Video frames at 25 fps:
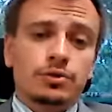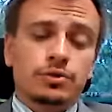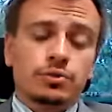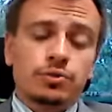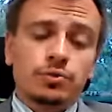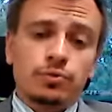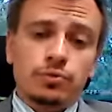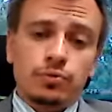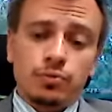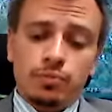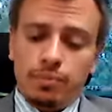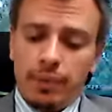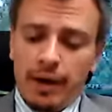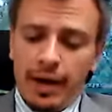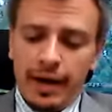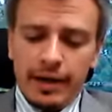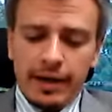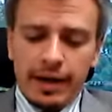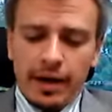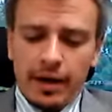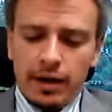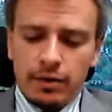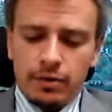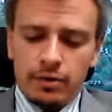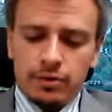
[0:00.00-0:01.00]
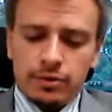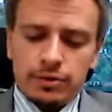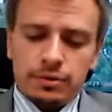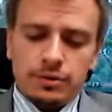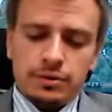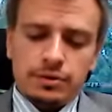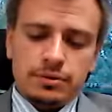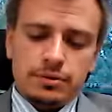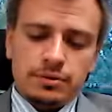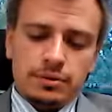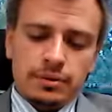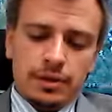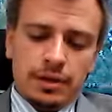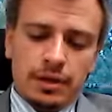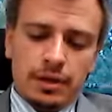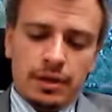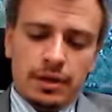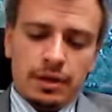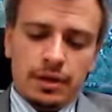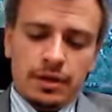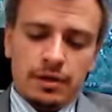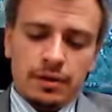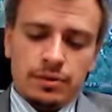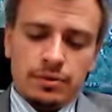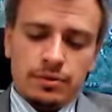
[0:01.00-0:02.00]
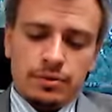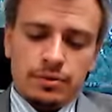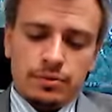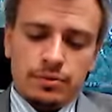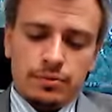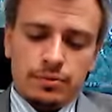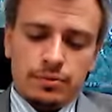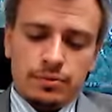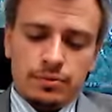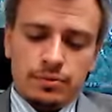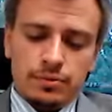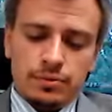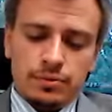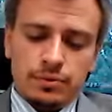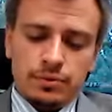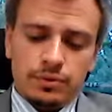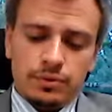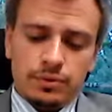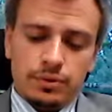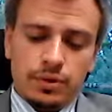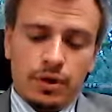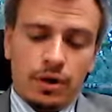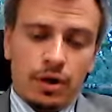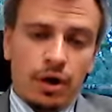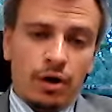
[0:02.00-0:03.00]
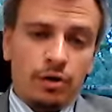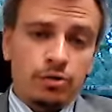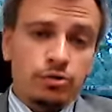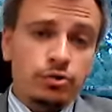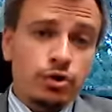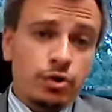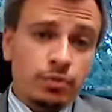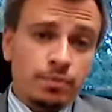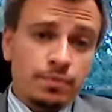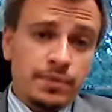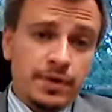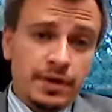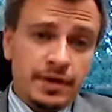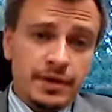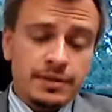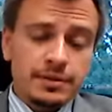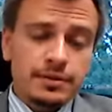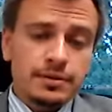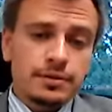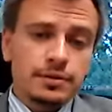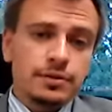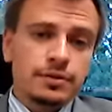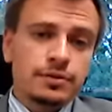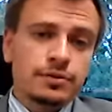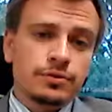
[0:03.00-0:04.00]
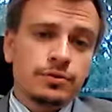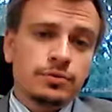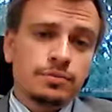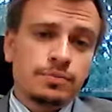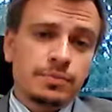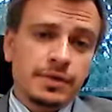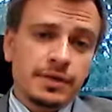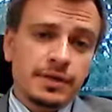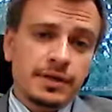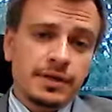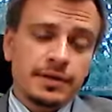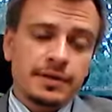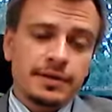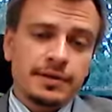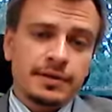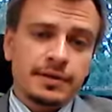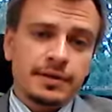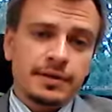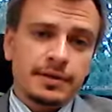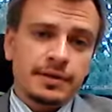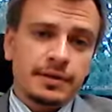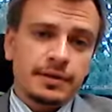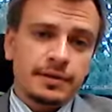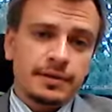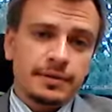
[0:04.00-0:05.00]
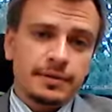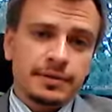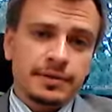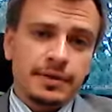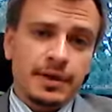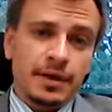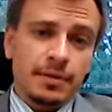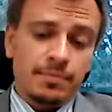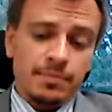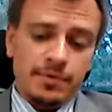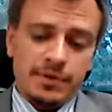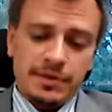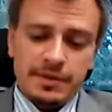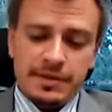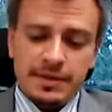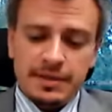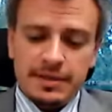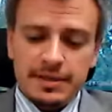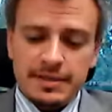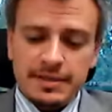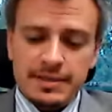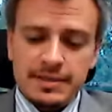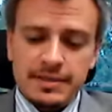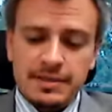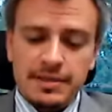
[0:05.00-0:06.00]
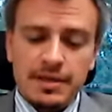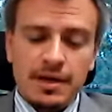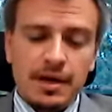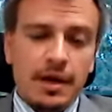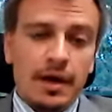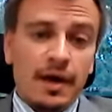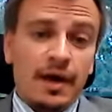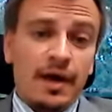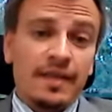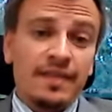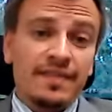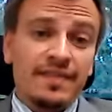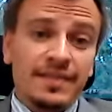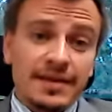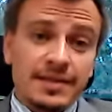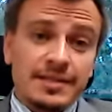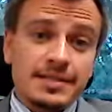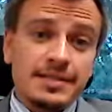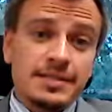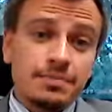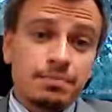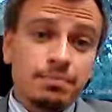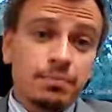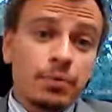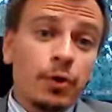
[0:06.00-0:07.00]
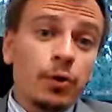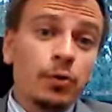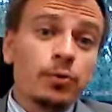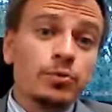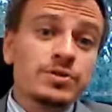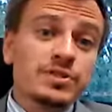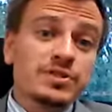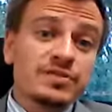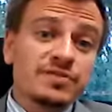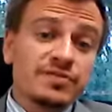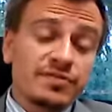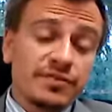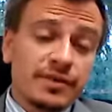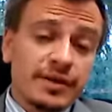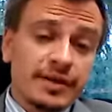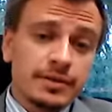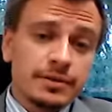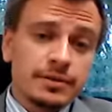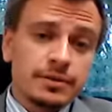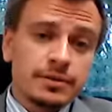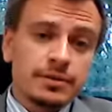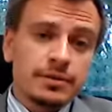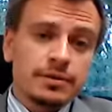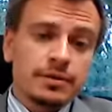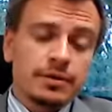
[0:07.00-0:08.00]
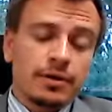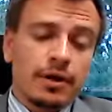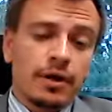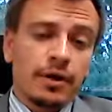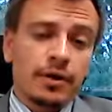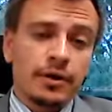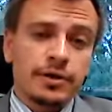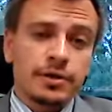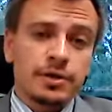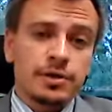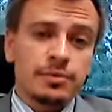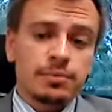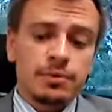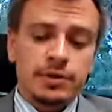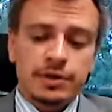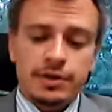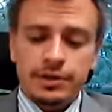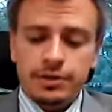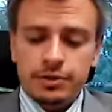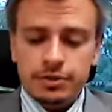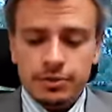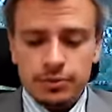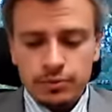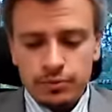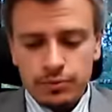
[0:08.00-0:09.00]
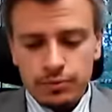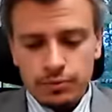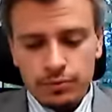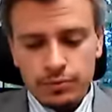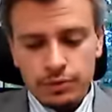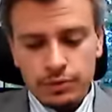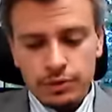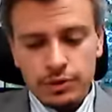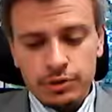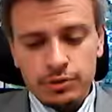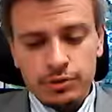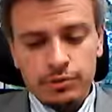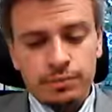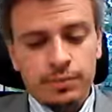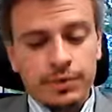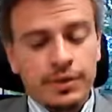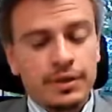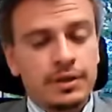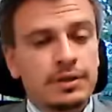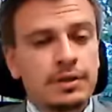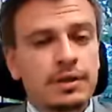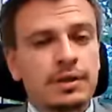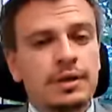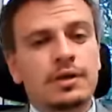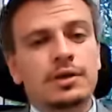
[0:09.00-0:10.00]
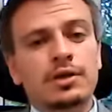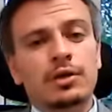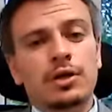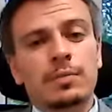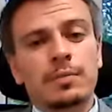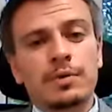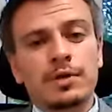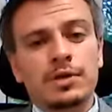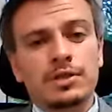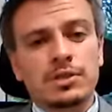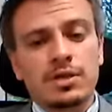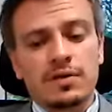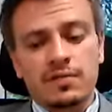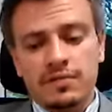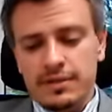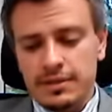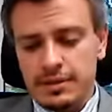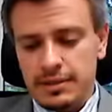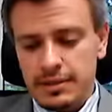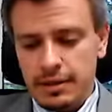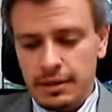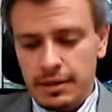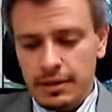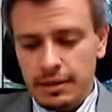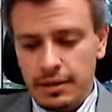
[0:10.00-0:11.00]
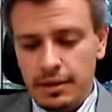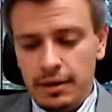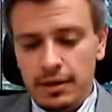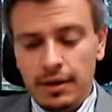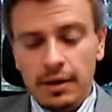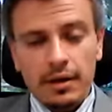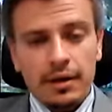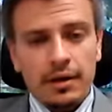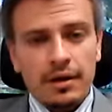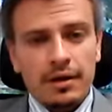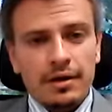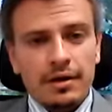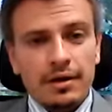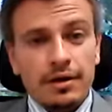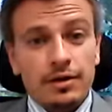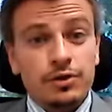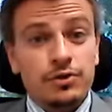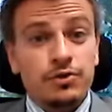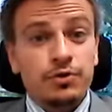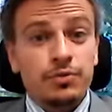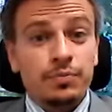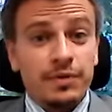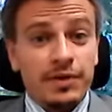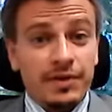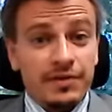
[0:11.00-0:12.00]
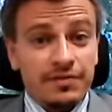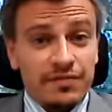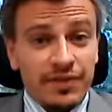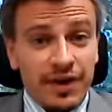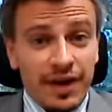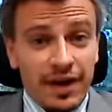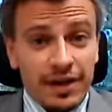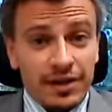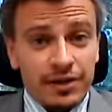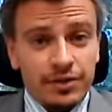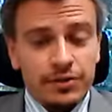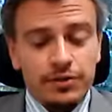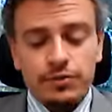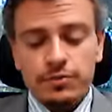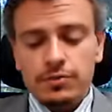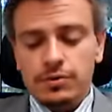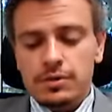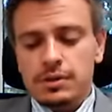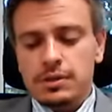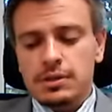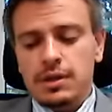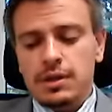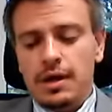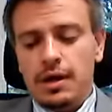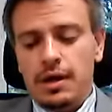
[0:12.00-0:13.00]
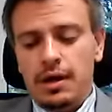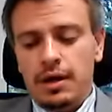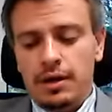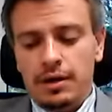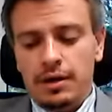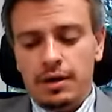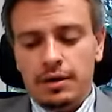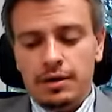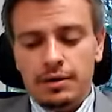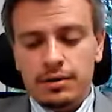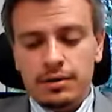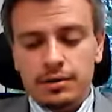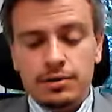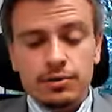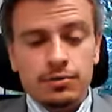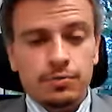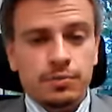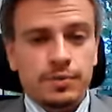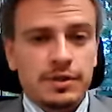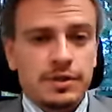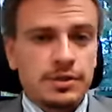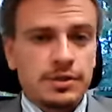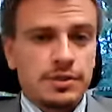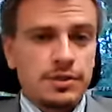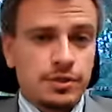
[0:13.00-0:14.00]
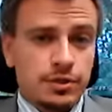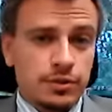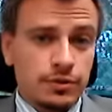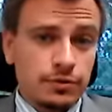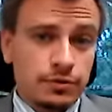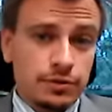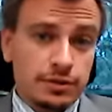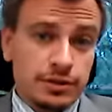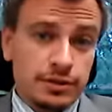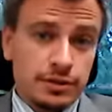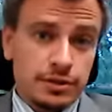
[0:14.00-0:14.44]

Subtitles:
to buy out and to outcompete European companies, and thus pose a threat arguably to European economic sovereignty, European values, and European security